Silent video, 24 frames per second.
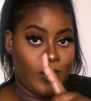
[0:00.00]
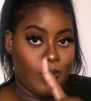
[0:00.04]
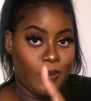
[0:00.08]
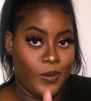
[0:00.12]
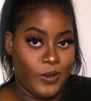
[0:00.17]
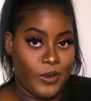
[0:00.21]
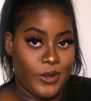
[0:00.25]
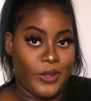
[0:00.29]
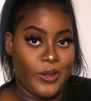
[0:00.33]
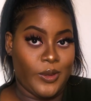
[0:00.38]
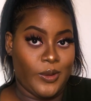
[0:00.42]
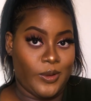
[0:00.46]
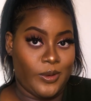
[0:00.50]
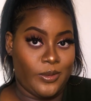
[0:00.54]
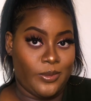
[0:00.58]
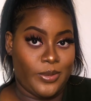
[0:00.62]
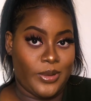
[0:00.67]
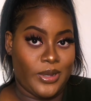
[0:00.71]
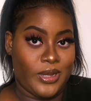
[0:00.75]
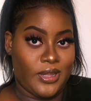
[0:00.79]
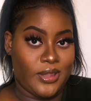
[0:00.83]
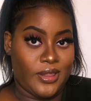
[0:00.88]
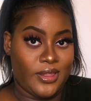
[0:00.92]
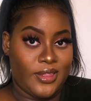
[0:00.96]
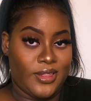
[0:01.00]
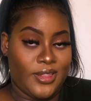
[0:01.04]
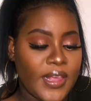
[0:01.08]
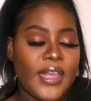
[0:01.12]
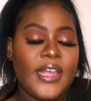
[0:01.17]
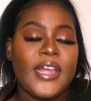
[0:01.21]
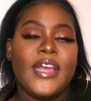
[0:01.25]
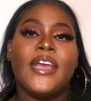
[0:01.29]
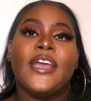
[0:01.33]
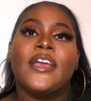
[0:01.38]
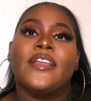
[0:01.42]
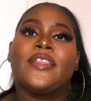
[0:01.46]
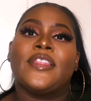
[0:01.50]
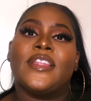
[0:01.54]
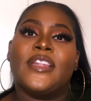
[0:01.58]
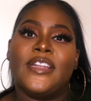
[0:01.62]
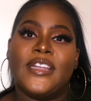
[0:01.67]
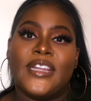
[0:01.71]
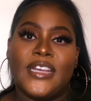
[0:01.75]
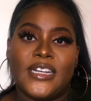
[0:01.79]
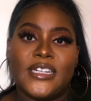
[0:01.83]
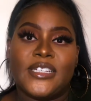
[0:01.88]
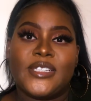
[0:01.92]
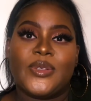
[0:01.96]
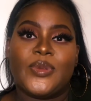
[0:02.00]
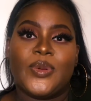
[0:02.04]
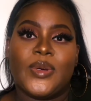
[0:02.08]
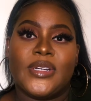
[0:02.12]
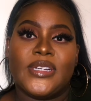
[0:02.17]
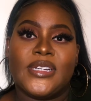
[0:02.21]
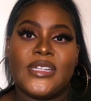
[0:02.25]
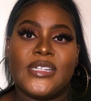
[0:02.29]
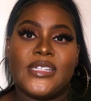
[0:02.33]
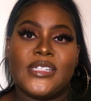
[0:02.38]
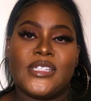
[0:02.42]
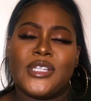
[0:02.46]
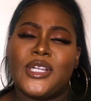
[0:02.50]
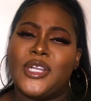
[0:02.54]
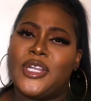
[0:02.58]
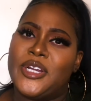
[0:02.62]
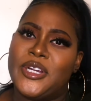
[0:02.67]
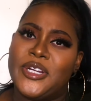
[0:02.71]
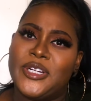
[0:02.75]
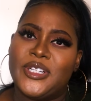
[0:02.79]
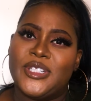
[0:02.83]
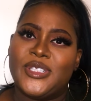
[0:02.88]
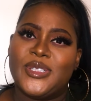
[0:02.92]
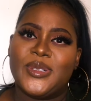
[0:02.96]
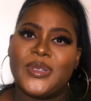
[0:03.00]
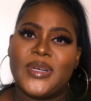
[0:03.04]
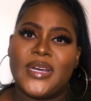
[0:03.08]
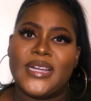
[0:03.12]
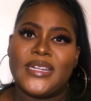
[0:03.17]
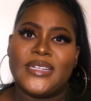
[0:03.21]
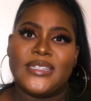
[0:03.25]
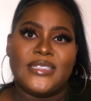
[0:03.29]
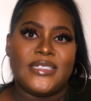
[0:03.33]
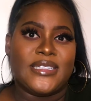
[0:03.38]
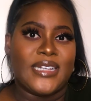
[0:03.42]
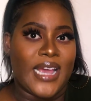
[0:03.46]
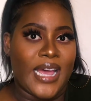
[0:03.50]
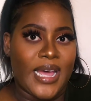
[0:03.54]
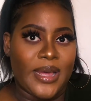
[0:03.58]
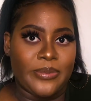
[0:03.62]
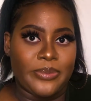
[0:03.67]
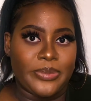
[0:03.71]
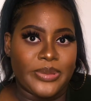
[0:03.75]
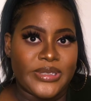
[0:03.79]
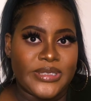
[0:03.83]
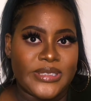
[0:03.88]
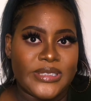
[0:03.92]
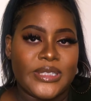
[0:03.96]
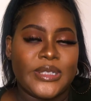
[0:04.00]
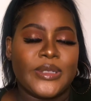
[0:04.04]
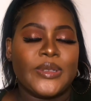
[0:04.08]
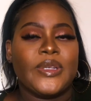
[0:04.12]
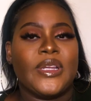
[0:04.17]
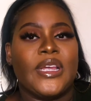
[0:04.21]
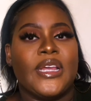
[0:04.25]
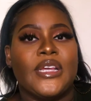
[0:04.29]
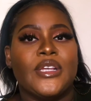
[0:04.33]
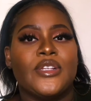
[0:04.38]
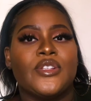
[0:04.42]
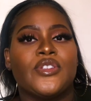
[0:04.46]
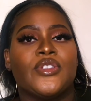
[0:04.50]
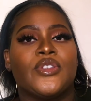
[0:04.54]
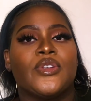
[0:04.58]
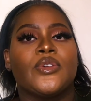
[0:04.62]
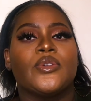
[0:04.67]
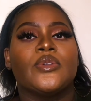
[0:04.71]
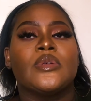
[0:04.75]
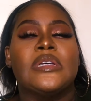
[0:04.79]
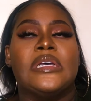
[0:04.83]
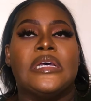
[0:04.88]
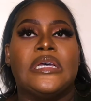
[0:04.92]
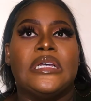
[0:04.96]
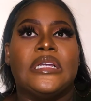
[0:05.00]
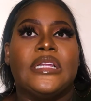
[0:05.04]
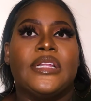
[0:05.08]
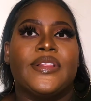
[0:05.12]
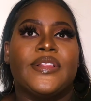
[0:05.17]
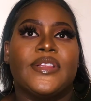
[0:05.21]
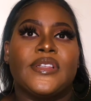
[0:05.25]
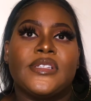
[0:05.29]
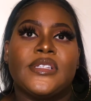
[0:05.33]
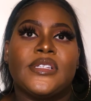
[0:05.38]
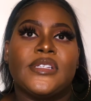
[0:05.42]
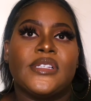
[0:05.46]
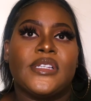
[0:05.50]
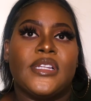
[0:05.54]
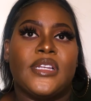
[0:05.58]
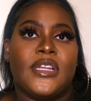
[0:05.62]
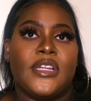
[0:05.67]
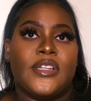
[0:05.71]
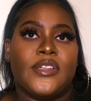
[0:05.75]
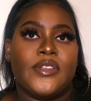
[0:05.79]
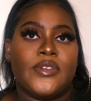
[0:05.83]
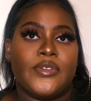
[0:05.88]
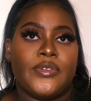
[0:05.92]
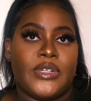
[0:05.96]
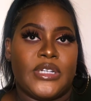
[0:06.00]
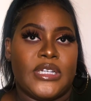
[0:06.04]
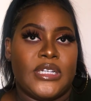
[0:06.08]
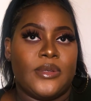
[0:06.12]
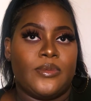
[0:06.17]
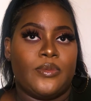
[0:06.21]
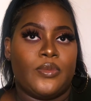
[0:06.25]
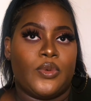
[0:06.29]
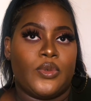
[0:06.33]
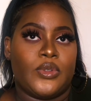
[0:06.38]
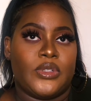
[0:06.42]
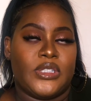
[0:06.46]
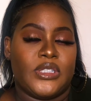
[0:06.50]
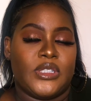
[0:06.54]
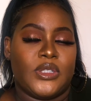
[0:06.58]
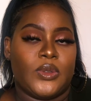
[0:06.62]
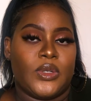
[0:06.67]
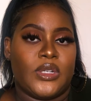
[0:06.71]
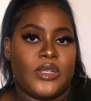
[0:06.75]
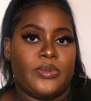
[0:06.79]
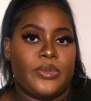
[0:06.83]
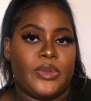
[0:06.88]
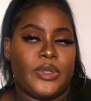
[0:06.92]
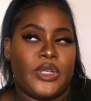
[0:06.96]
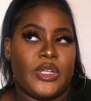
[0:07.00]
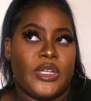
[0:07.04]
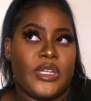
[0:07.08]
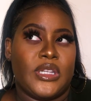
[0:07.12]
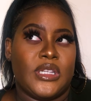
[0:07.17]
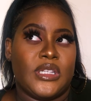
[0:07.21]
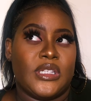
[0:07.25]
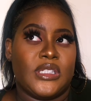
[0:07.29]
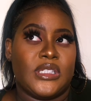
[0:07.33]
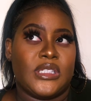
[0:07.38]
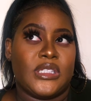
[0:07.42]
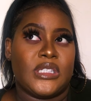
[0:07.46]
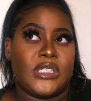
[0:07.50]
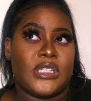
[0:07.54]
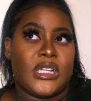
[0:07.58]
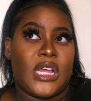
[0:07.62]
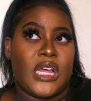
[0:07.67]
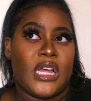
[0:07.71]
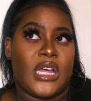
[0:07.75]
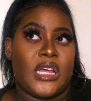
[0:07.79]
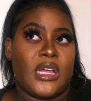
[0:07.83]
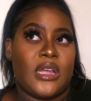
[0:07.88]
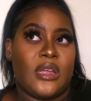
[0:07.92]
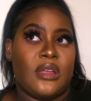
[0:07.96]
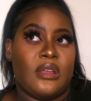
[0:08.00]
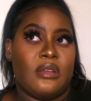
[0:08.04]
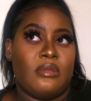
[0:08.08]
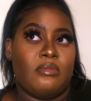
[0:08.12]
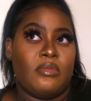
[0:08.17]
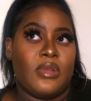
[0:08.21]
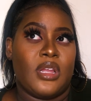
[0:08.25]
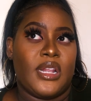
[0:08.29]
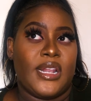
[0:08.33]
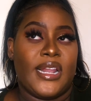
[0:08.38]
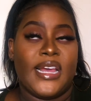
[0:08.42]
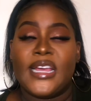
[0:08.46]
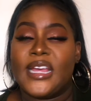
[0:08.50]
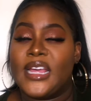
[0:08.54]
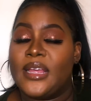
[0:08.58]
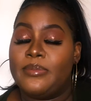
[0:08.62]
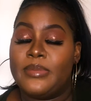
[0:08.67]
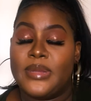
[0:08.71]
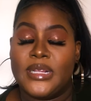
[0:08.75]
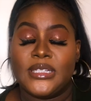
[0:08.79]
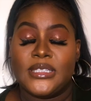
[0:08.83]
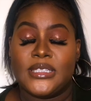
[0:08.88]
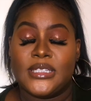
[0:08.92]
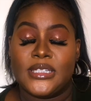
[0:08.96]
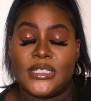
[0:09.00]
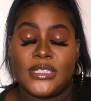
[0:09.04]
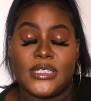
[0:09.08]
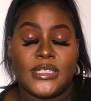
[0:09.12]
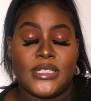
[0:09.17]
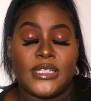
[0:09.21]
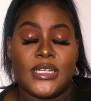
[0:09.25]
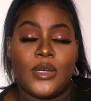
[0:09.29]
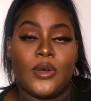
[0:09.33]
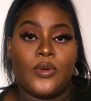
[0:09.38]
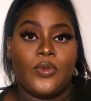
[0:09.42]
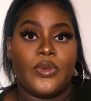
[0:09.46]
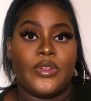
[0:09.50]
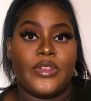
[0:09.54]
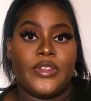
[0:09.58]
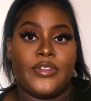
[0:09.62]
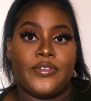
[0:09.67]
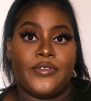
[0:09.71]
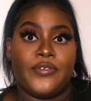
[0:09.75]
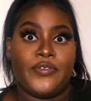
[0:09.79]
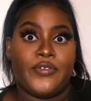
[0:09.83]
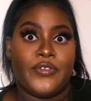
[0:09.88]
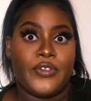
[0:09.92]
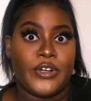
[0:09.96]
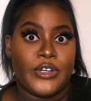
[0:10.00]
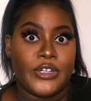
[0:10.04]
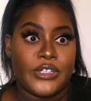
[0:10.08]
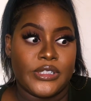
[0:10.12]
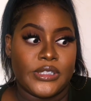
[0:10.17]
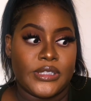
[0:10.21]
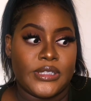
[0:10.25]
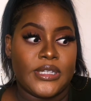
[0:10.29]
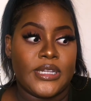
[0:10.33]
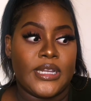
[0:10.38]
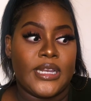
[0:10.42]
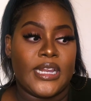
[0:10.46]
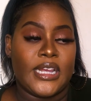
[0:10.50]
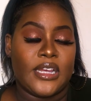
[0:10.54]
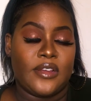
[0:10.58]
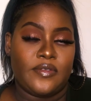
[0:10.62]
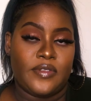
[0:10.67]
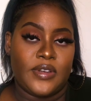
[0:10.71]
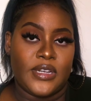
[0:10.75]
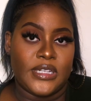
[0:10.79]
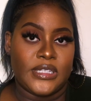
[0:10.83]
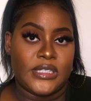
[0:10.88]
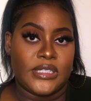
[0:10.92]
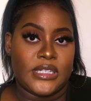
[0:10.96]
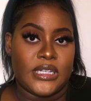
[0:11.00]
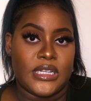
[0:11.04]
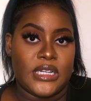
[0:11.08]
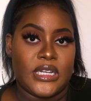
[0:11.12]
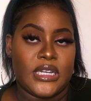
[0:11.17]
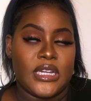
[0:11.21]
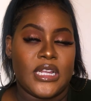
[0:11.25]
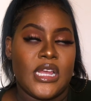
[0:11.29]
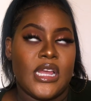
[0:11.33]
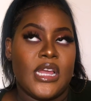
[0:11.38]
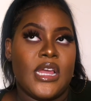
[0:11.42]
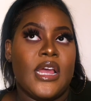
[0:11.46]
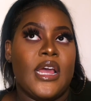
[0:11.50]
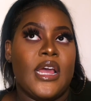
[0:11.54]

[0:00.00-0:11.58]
Walk your own path. The next one is learn to adapt. Okay, so this is another really important one, because like I mentioned with the first life lesson,